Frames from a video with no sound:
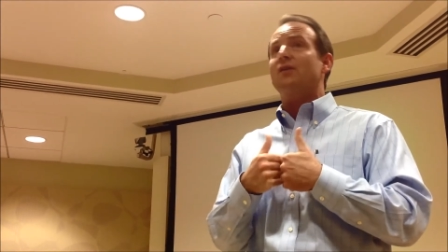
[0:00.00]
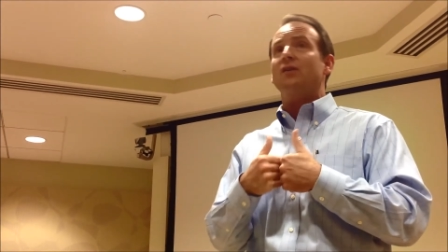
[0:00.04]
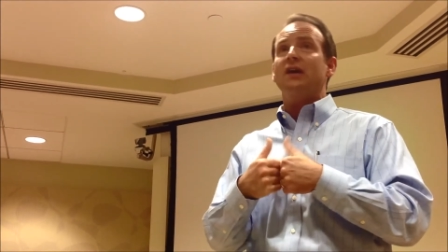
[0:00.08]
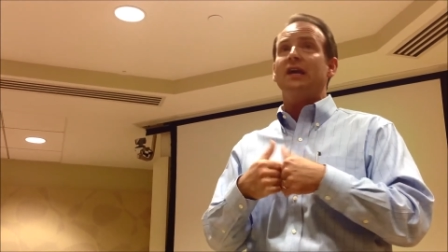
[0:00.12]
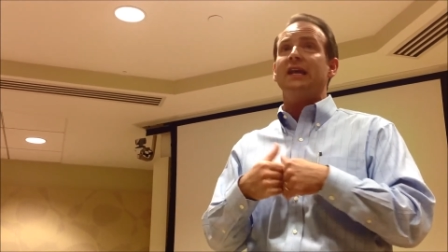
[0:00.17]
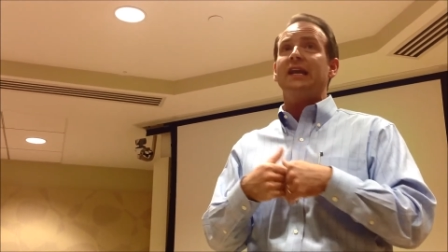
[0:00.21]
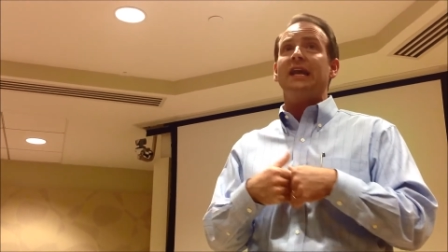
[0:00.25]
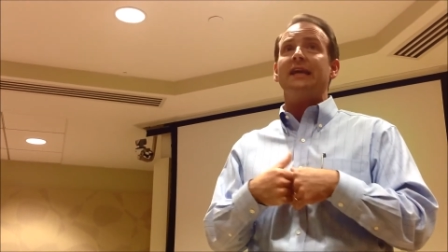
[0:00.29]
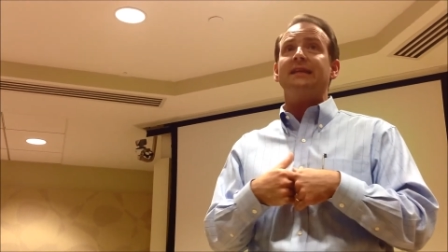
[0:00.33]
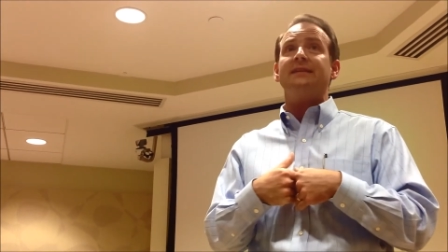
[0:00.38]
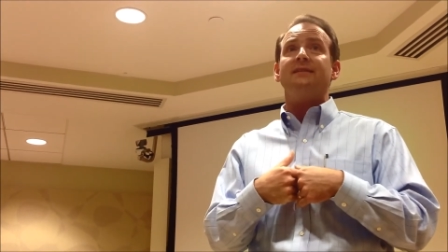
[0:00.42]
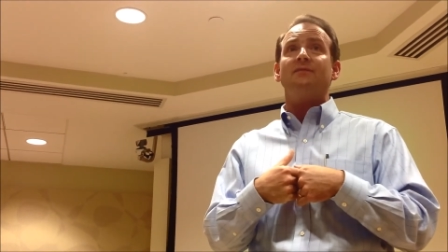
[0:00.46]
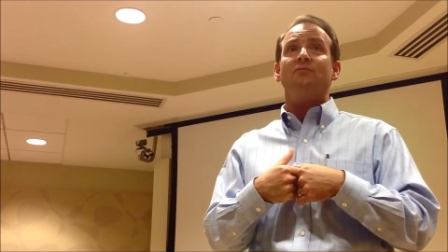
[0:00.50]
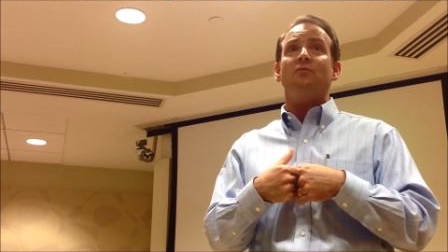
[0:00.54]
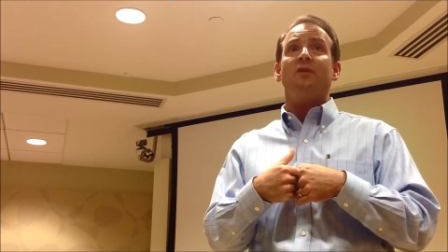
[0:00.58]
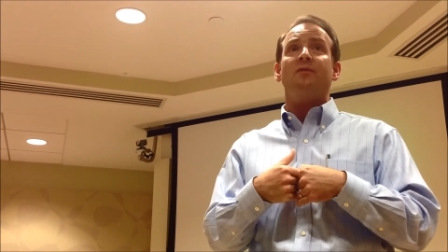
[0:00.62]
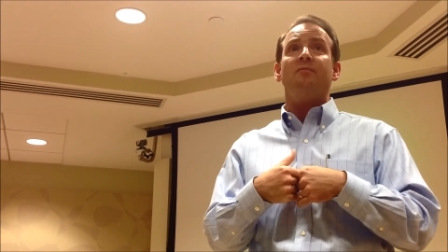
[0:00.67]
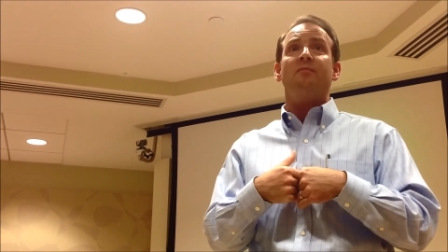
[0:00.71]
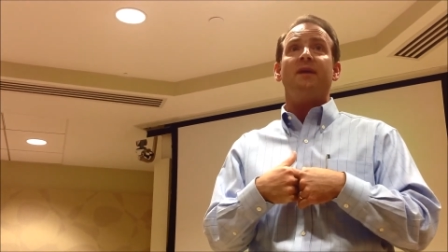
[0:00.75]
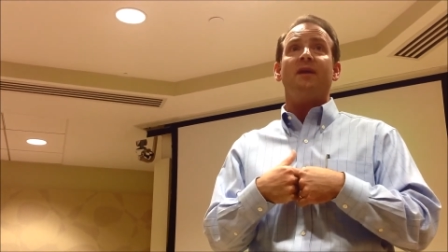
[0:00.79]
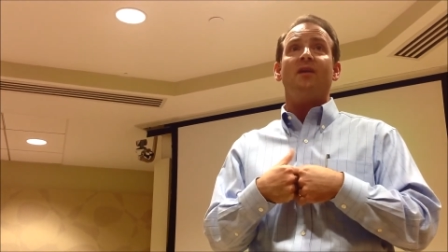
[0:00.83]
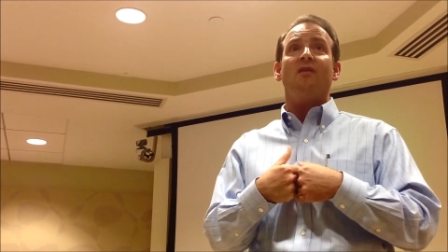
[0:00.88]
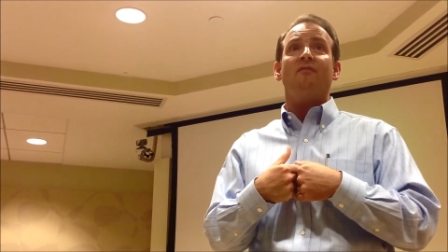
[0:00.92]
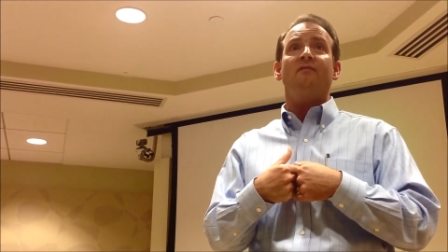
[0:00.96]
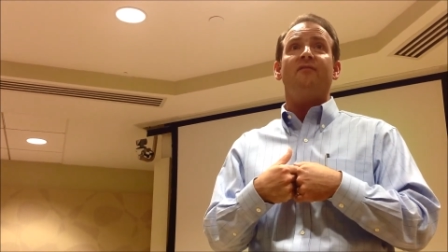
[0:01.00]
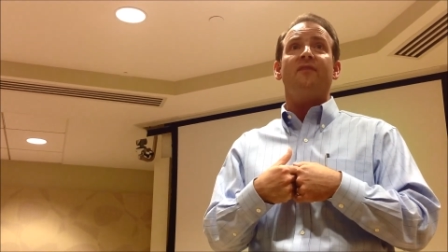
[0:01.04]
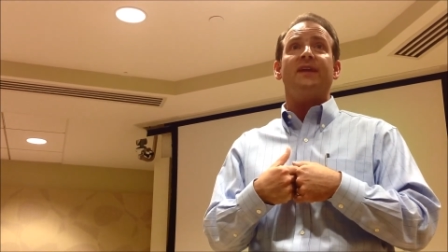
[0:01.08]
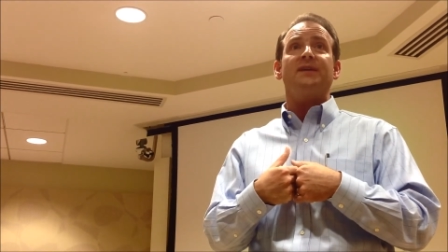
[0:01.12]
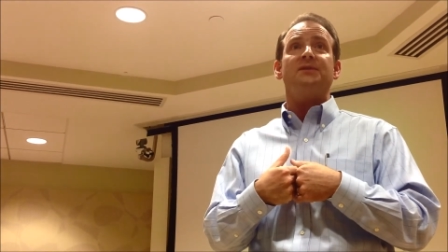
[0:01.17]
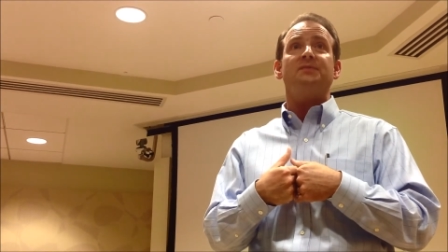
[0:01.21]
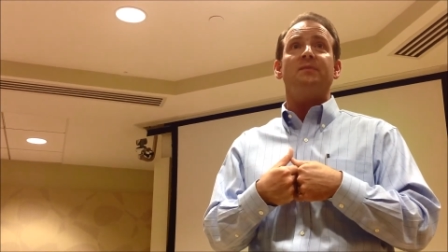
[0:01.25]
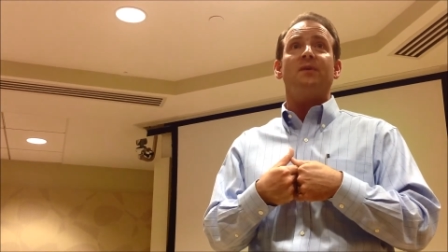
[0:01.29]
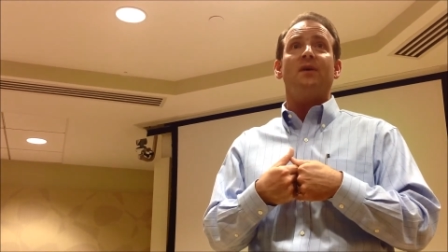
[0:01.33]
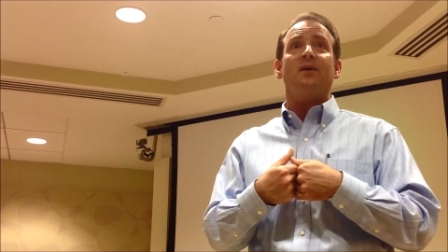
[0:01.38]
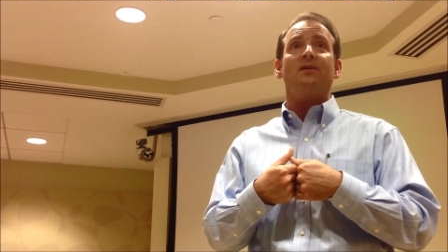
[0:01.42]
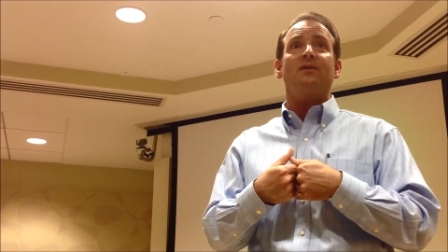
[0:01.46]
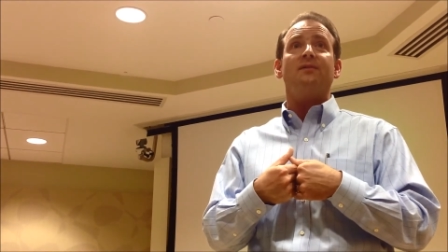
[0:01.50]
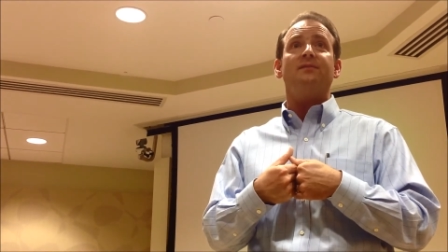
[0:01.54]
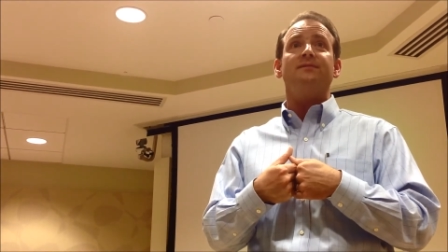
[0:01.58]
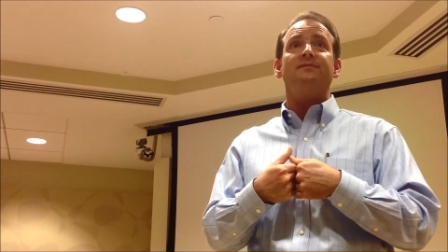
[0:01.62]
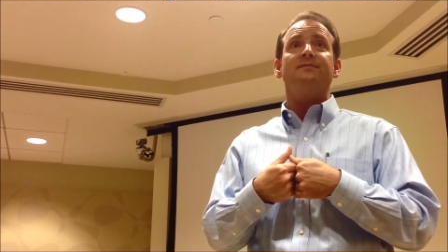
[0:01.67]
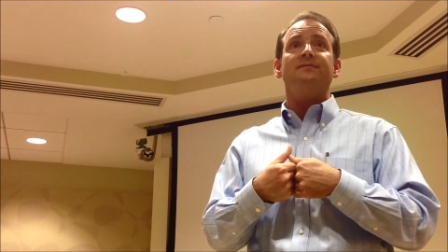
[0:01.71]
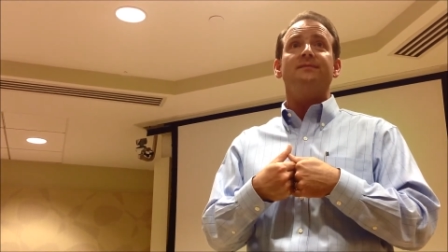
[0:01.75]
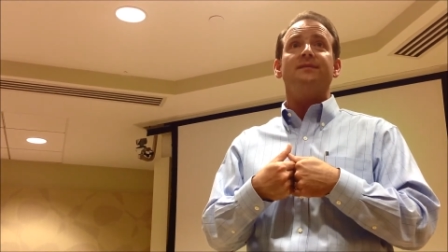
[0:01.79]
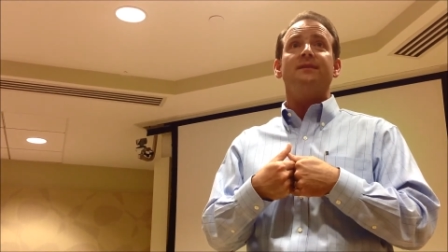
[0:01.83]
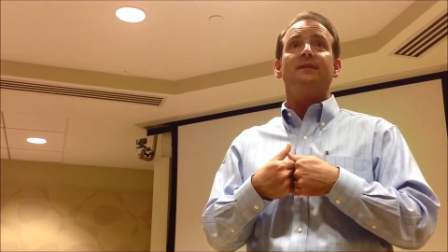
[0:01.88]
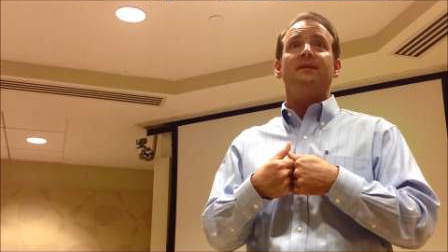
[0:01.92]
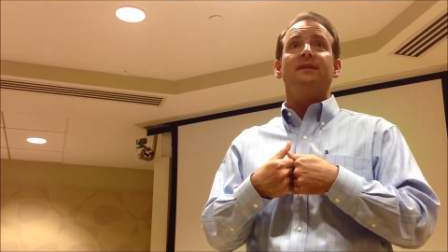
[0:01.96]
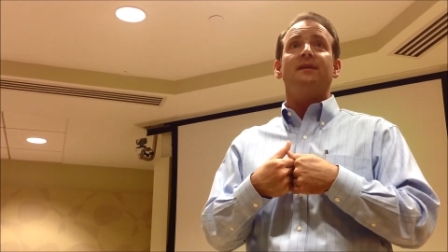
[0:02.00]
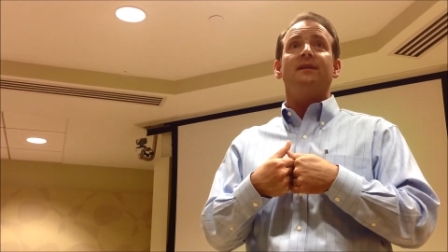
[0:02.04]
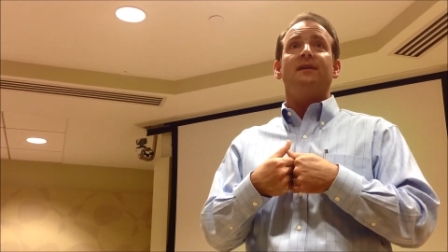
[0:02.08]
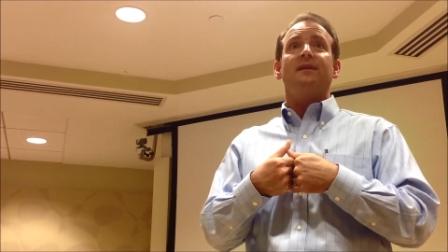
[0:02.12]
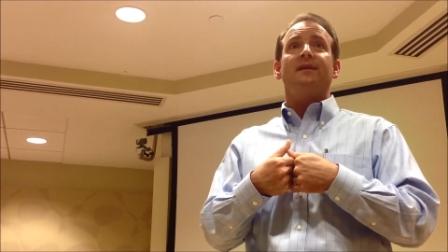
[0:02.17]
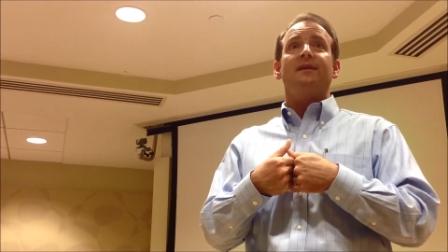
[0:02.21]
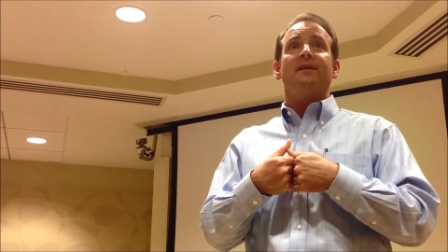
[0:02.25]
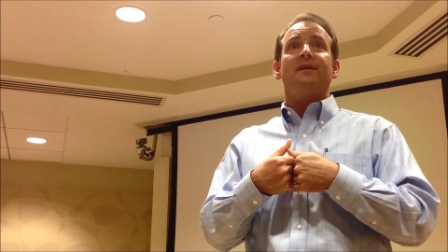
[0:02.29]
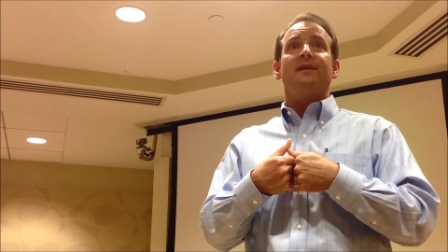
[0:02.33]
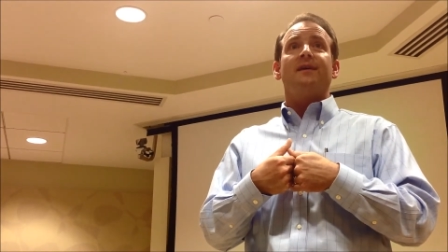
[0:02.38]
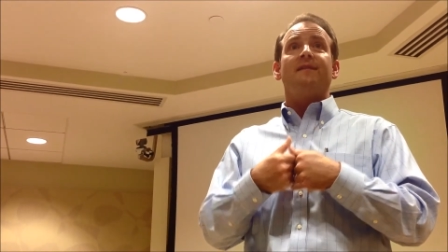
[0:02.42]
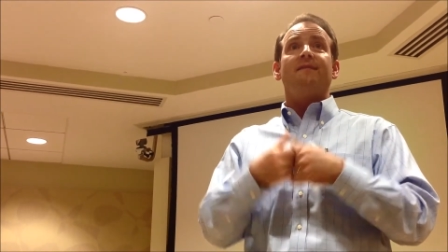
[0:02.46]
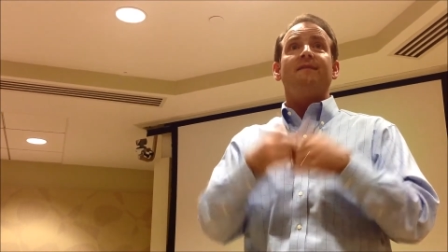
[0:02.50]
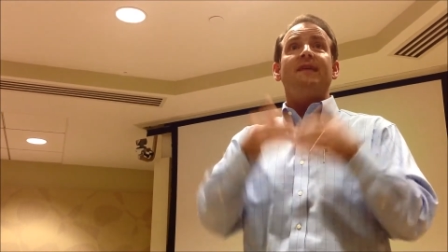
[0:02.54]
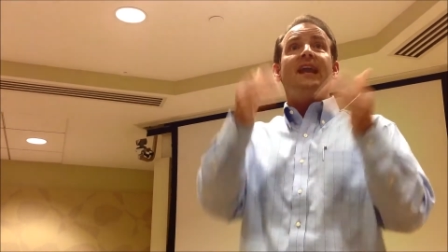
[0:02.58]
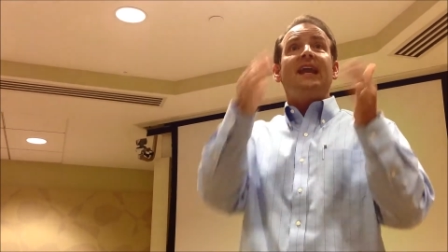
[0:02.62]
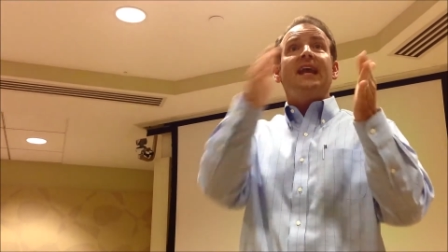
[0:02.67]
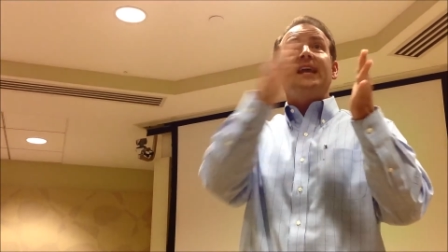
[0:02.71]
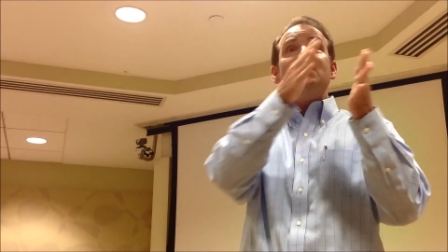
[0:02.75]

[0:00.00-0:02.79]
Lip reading: connected with me on Facebook that